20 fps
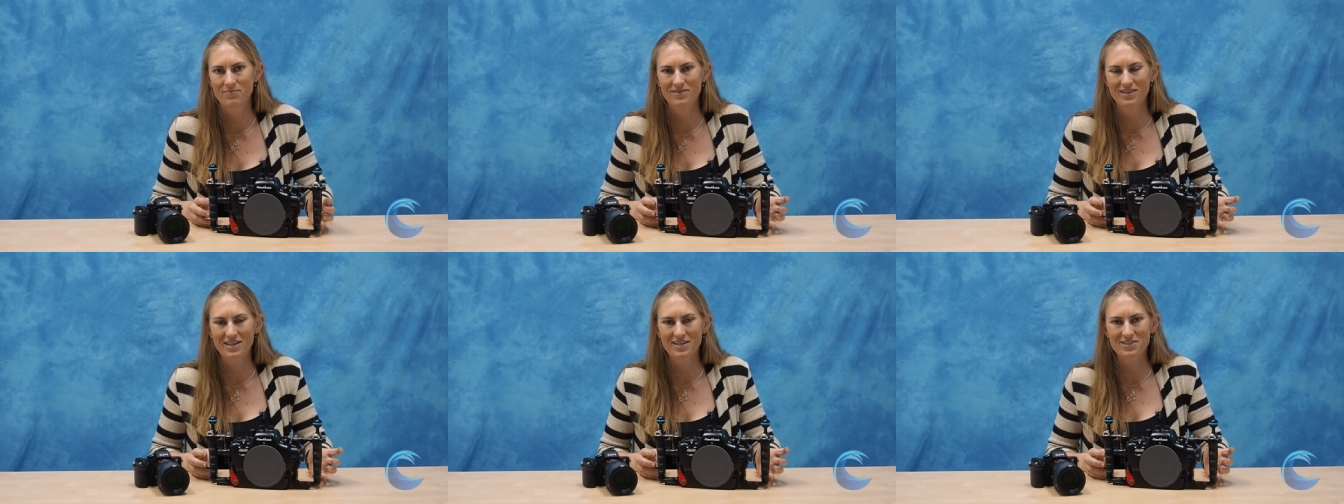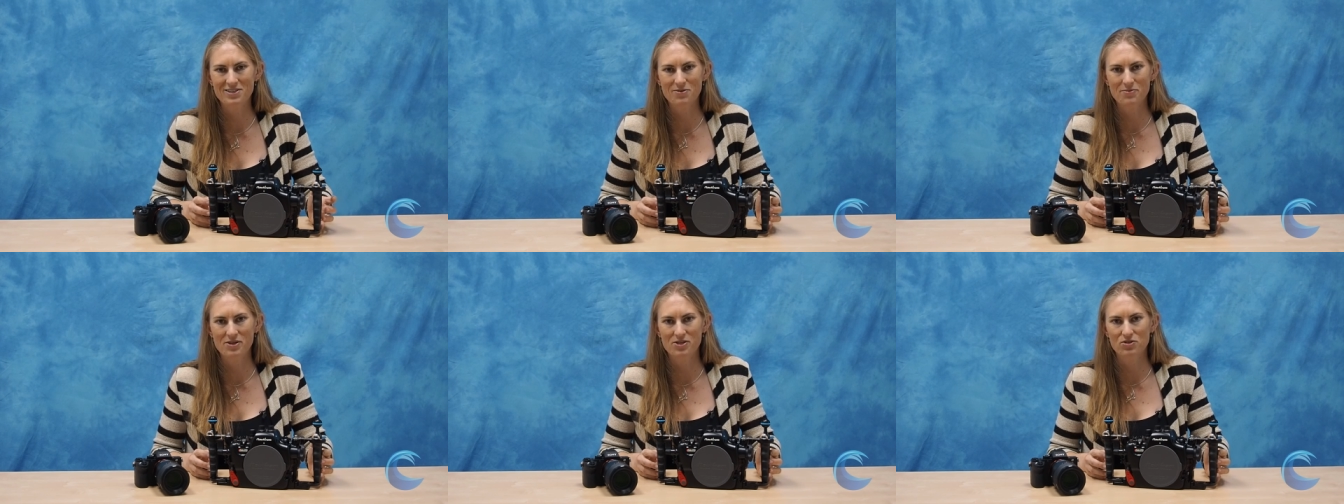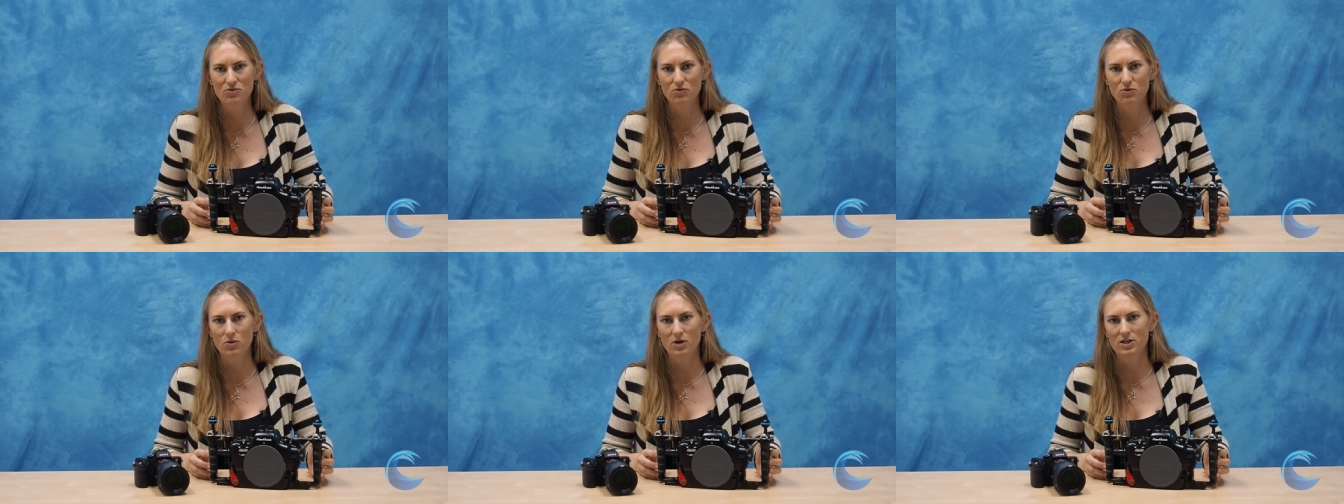Thanks so
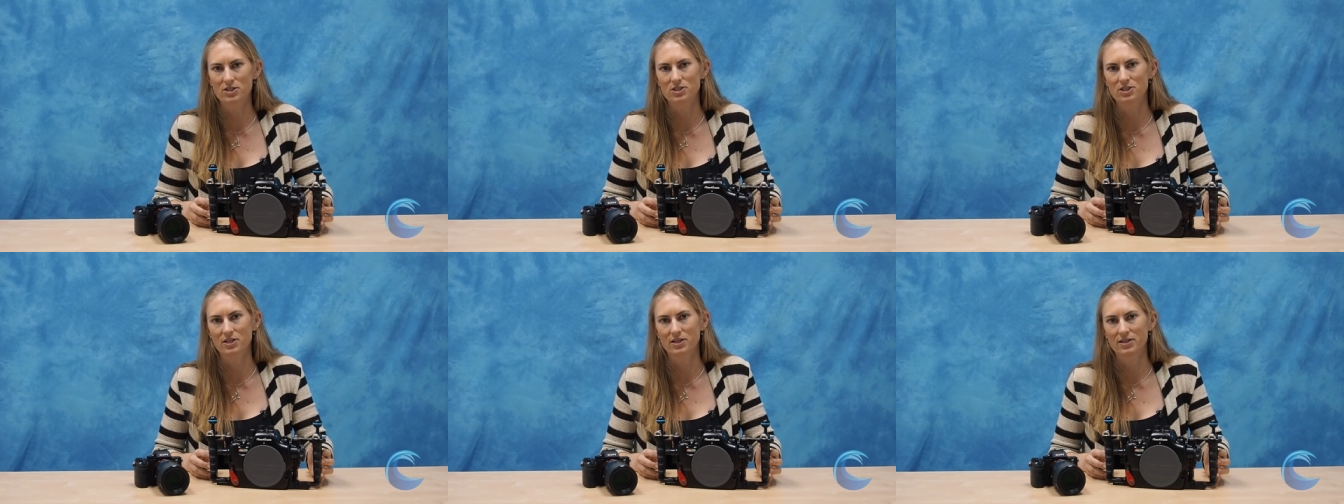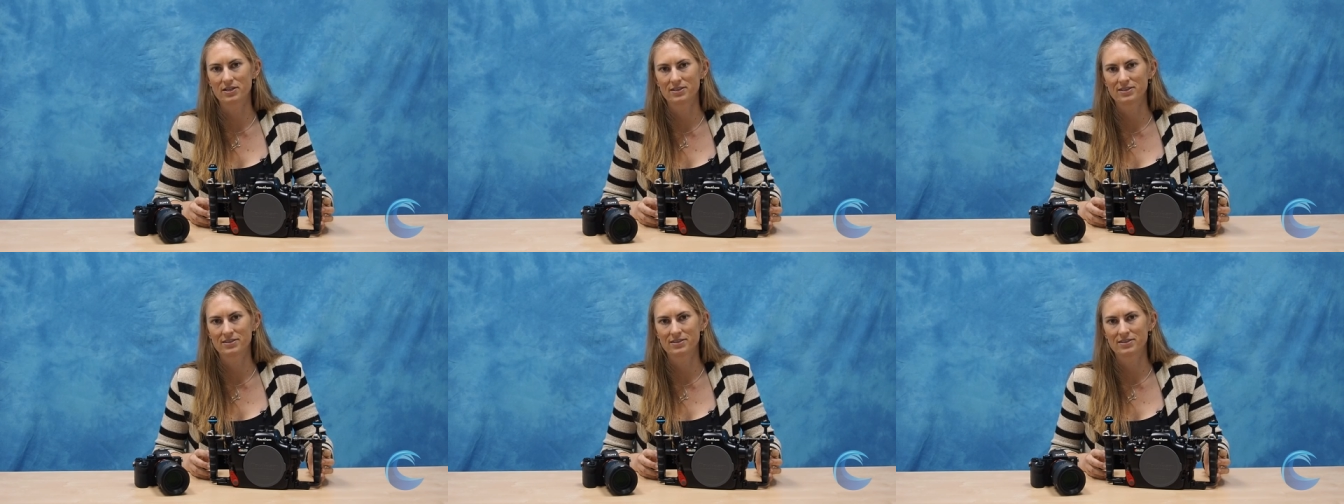much for watching.